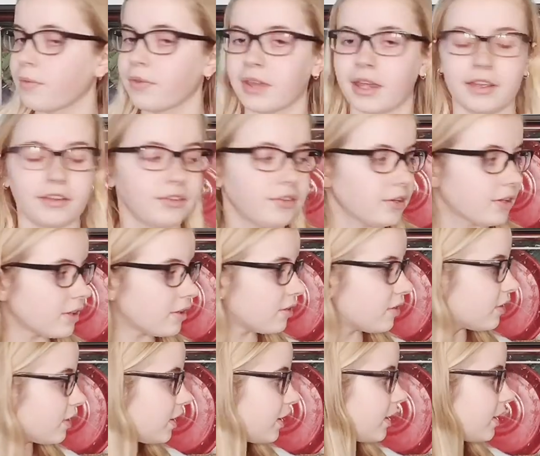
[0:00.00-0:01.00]
As you can
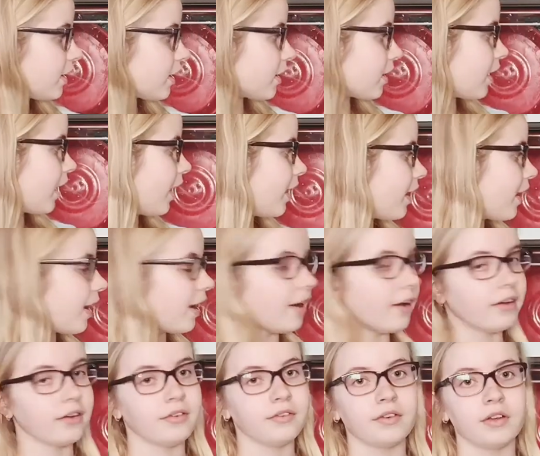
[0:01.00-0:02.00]
see here, I
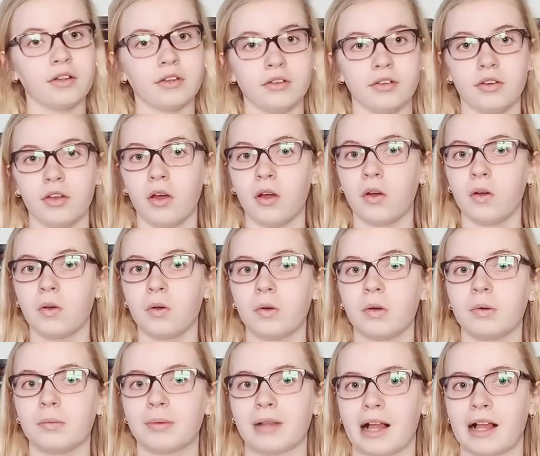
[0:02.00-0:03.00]
have
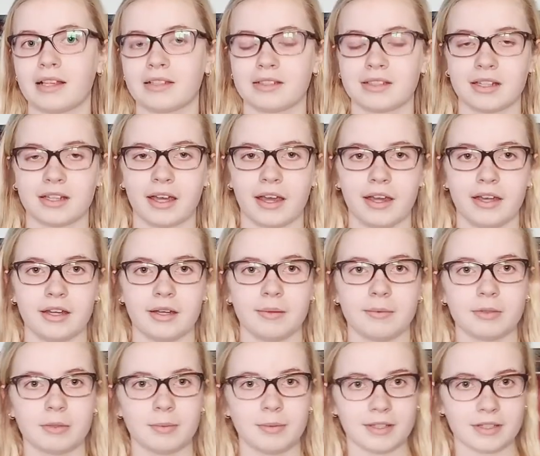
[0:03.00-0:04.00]
no plastic
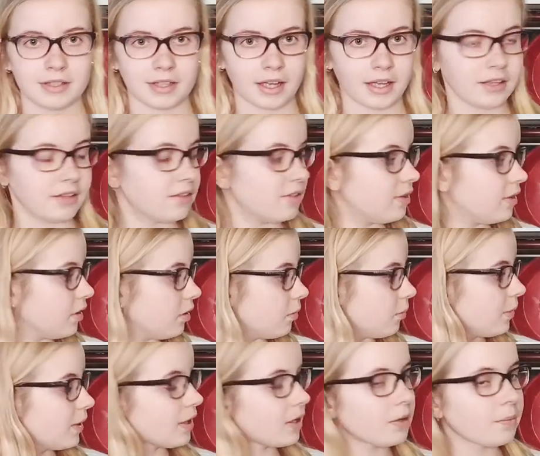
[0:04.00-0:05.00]
items besides the
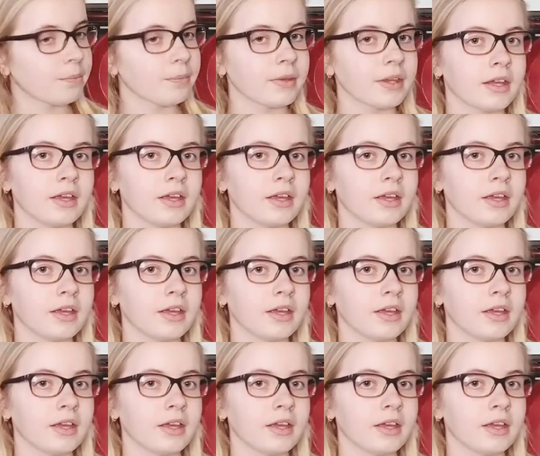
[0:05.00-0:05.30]
wheel,